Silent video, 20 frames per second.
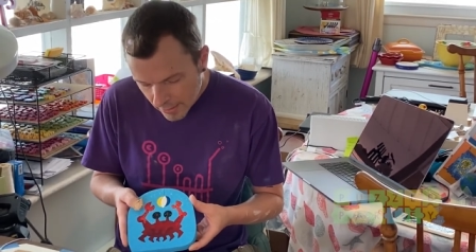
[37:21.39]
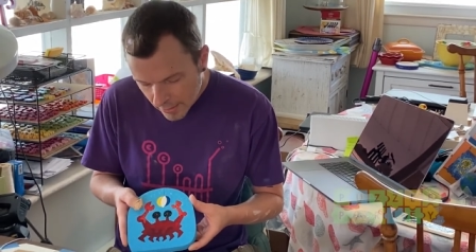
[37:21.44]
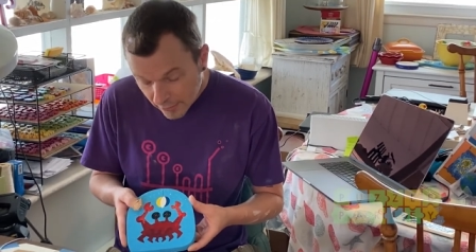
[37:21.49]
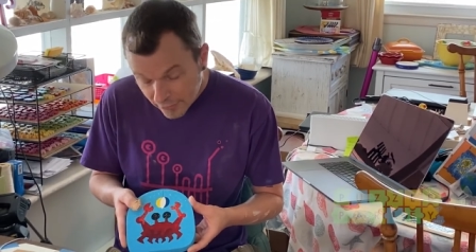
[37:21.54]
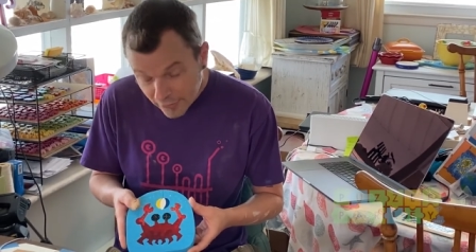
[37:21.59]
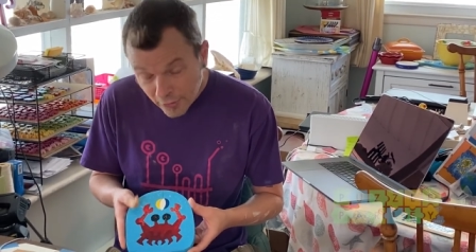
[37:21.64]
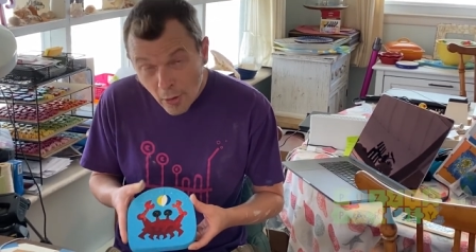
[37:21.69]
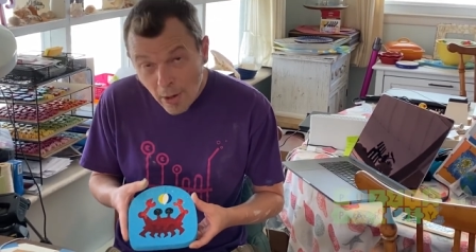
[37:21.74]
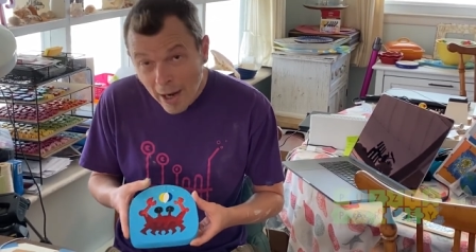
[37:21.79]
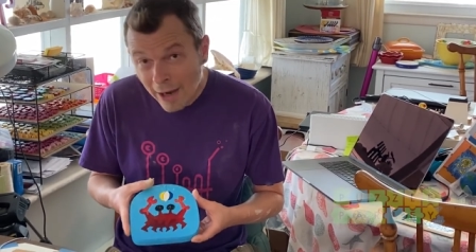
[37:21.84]

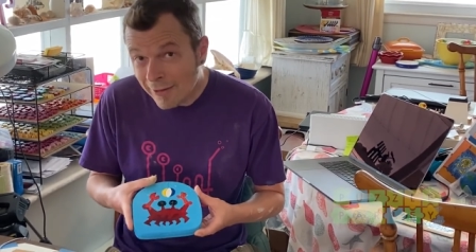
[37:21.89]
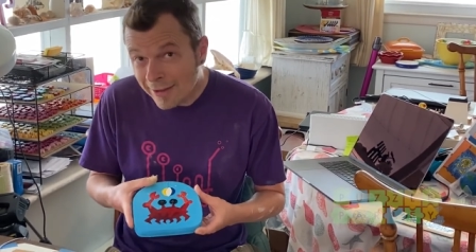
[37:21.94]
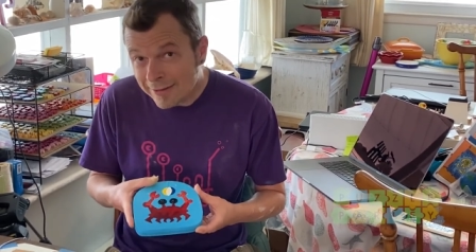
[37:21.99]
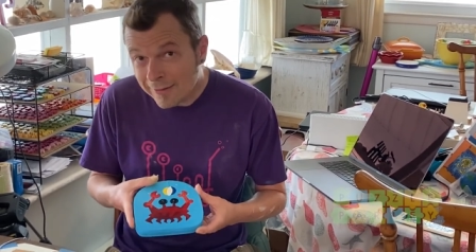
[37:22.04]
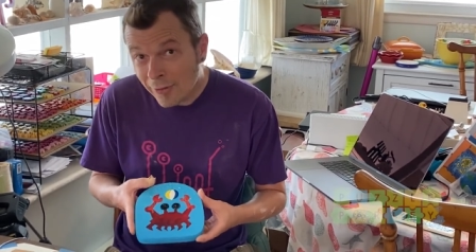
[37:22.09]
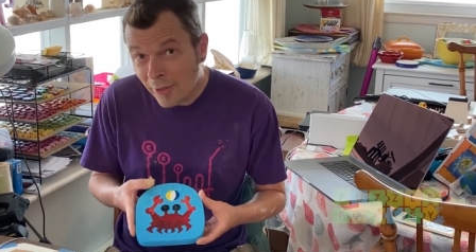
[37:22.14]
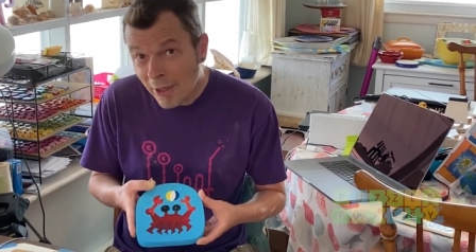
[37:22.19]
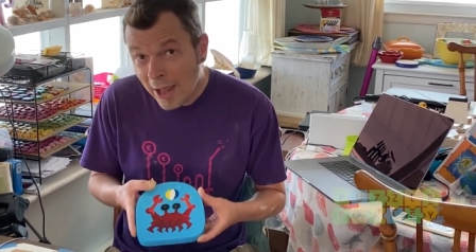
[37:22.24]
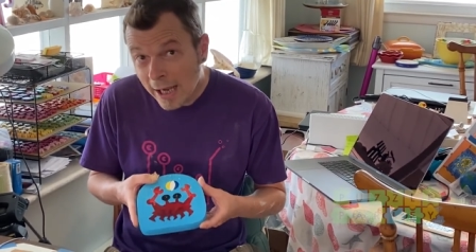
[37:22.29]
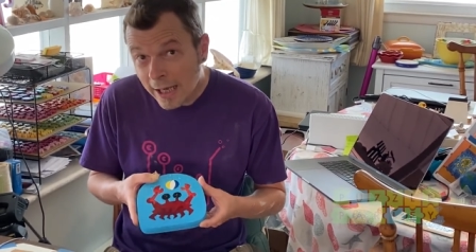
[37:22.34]
So I'd like
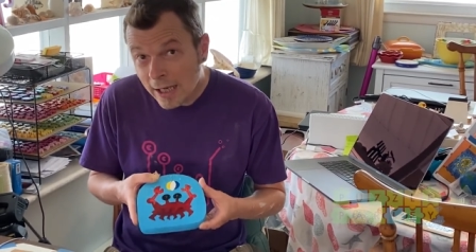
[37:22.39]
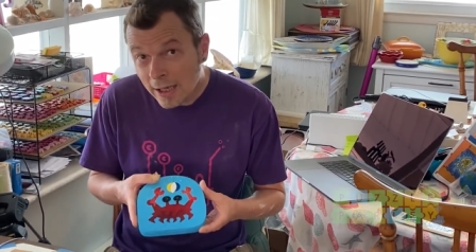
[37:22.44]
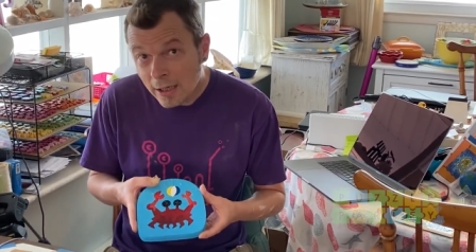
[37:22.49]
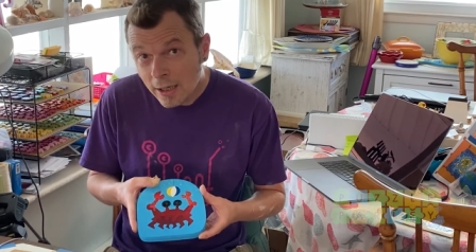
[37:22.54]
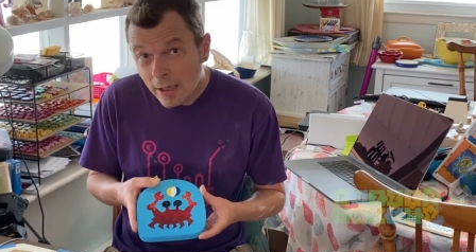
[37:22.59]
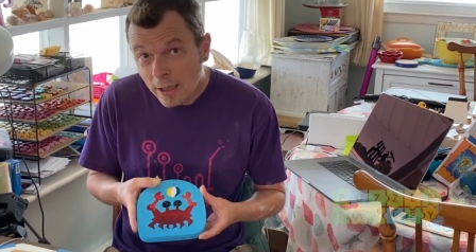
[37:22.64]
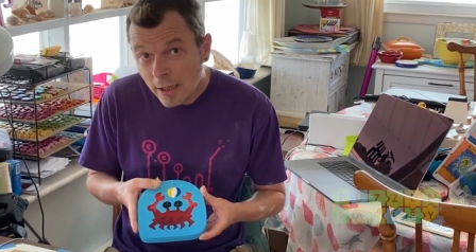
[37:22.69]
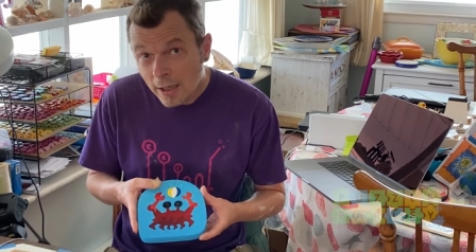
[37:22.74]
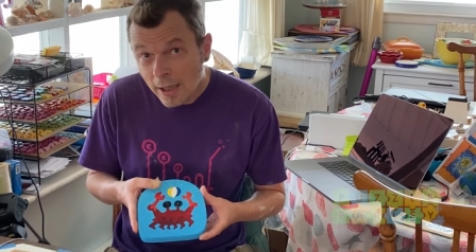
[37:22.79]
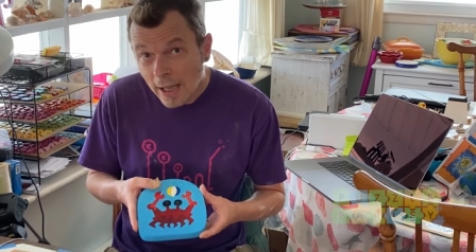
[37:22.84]
to thank
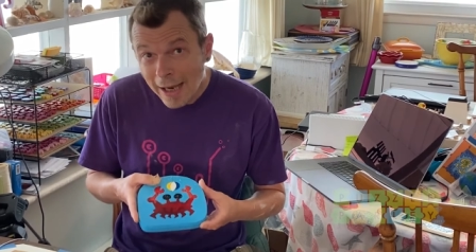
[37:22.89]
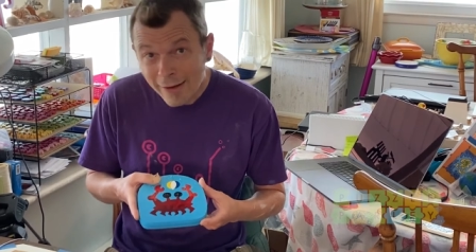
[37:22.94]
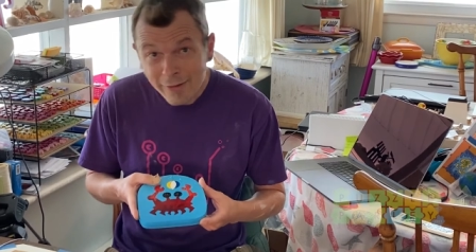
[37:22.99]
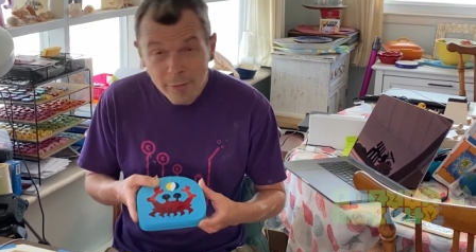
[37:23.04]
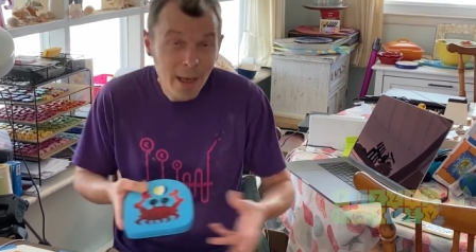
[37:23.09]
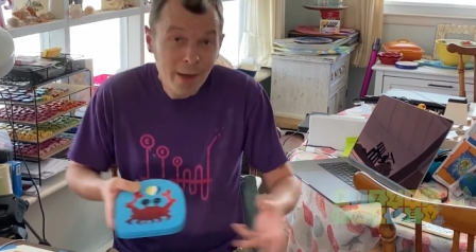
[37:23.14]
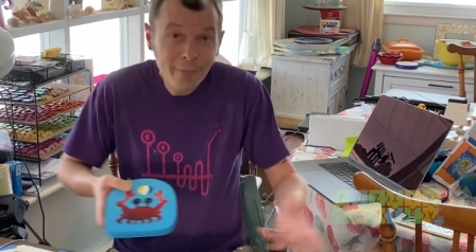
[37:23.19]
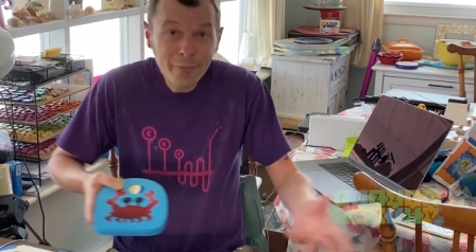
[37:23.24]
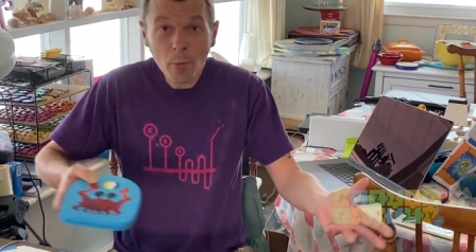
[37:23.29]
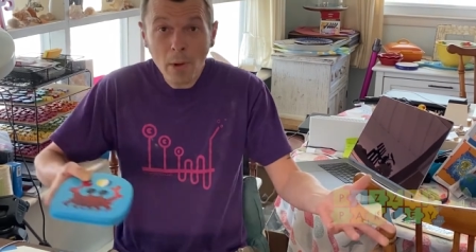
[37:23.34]

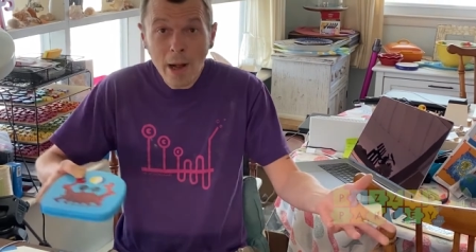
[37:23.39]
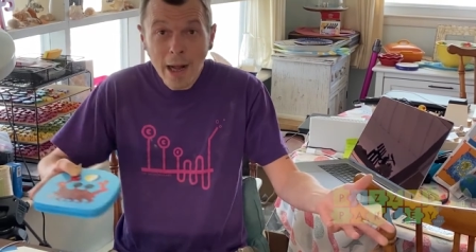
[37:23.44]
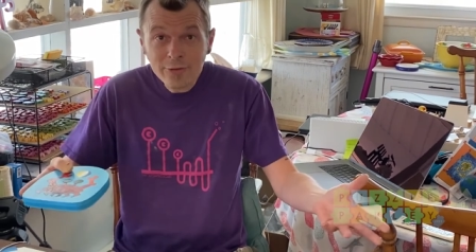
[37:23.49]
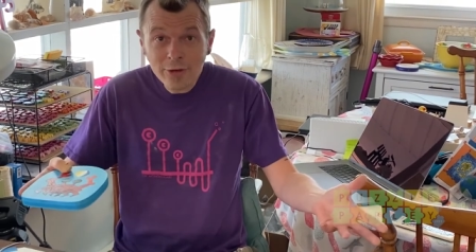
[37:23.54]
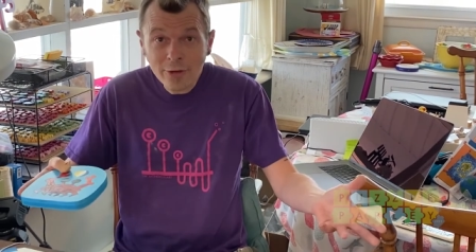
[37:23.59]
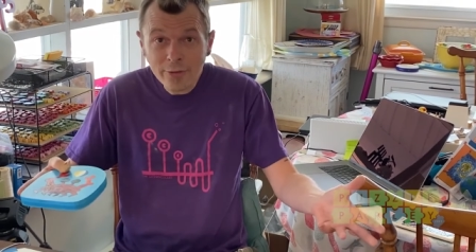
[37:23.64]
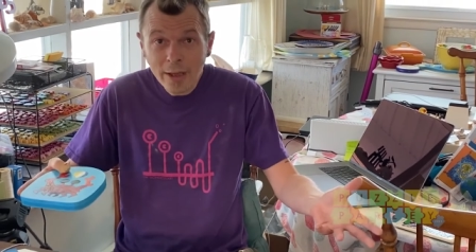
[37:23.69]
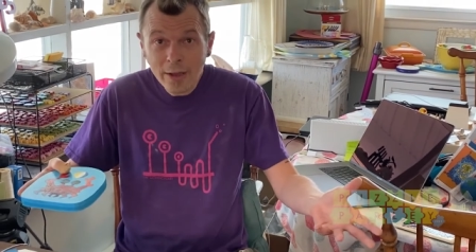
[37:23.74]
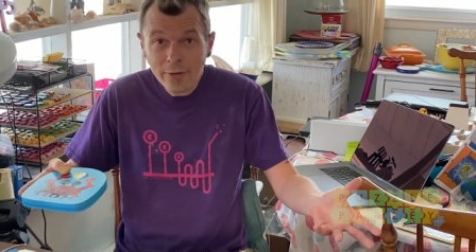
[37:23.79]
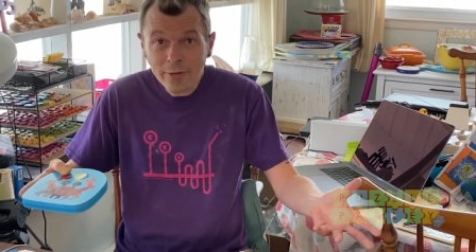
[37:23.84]
everybody for
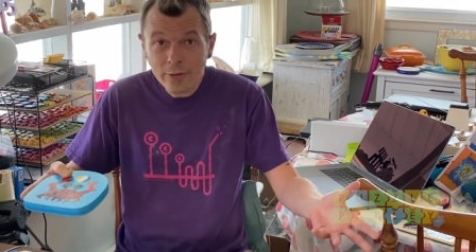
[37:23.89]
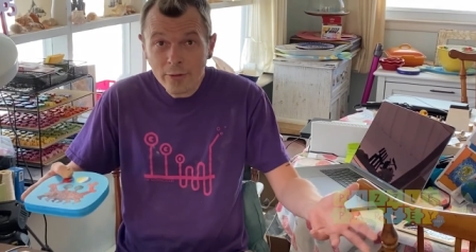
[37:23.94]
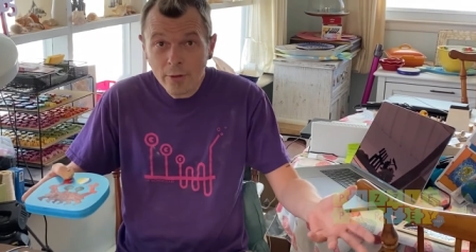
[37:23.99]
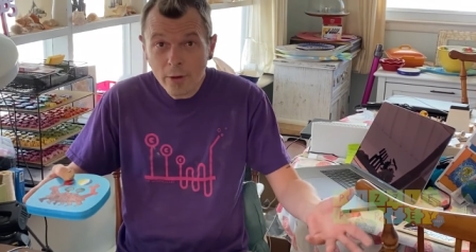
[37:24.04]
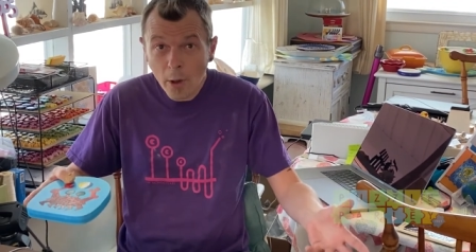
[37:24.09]
watching this.